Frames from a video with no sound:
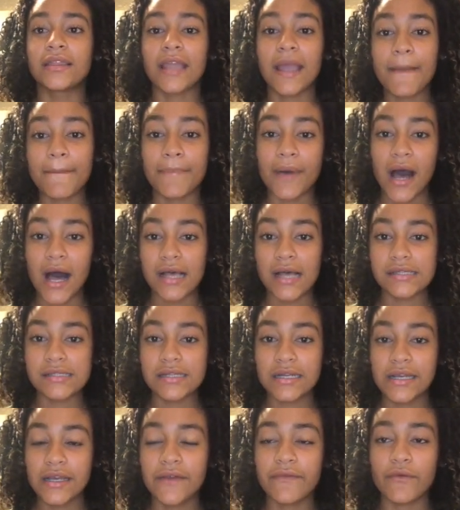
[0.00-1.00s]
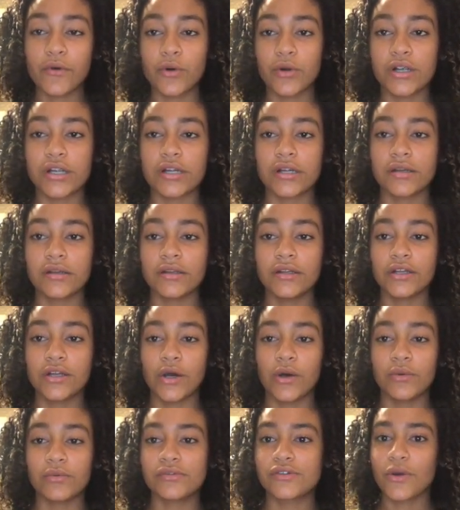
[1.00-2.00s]
think positive, or, you
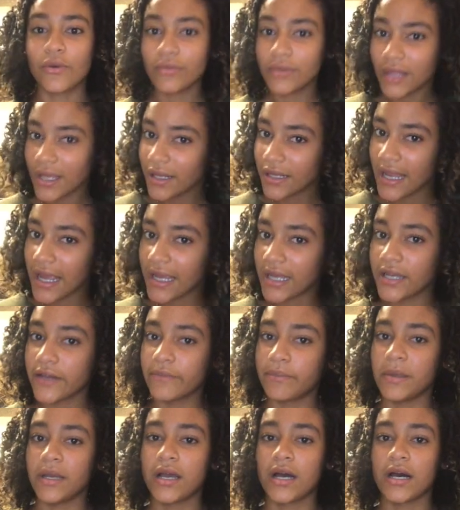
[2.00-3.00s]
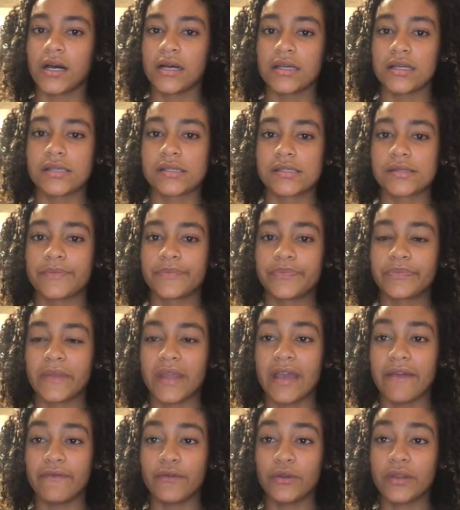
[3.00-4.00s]
know, don't think negative, because
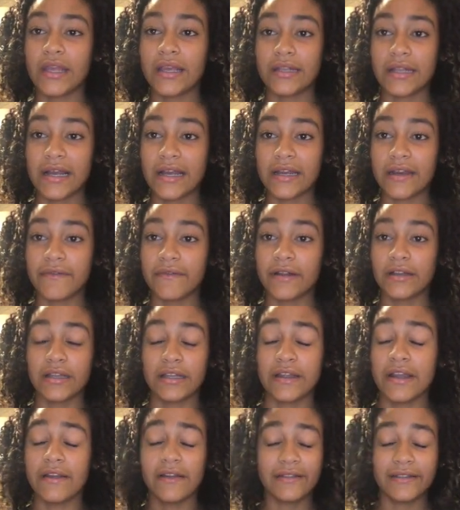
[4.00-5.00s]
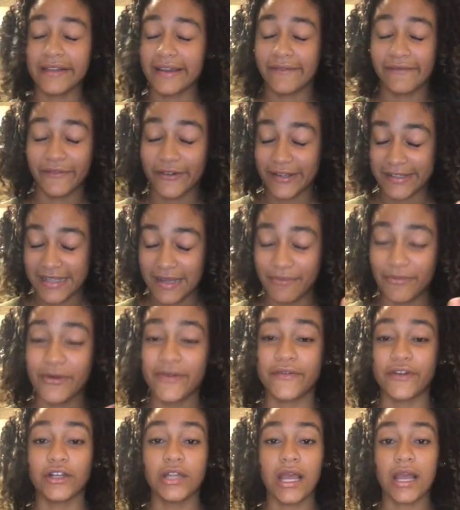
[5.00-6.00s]
if you think negative, and like, for example,
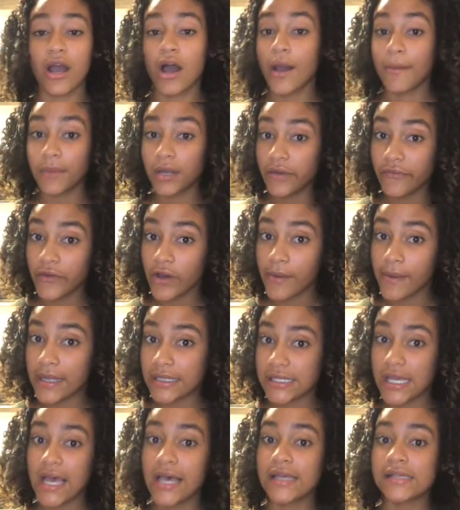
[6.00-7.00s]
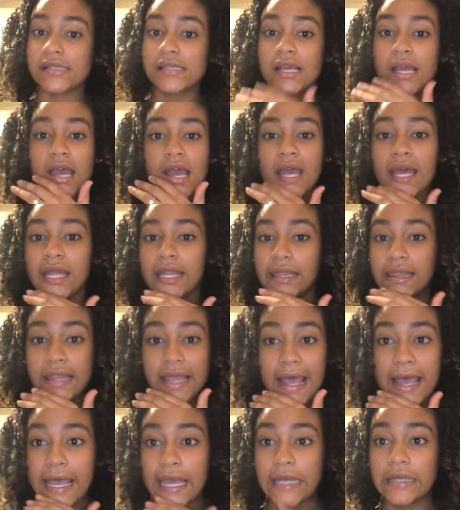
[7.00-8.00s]
if you're like, I'm gonna fail my test,
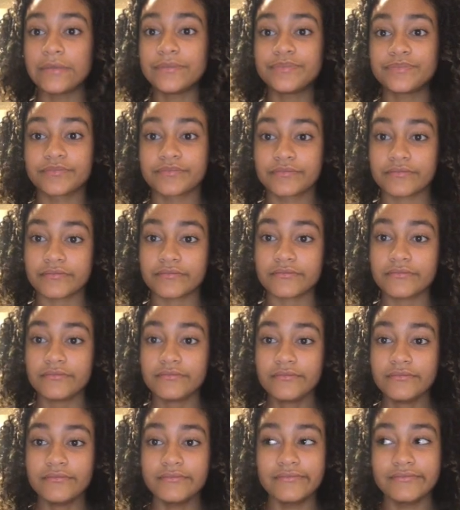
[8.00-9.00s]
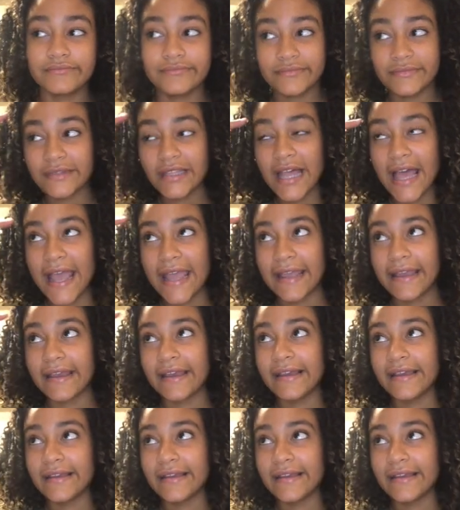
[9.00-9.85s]
then like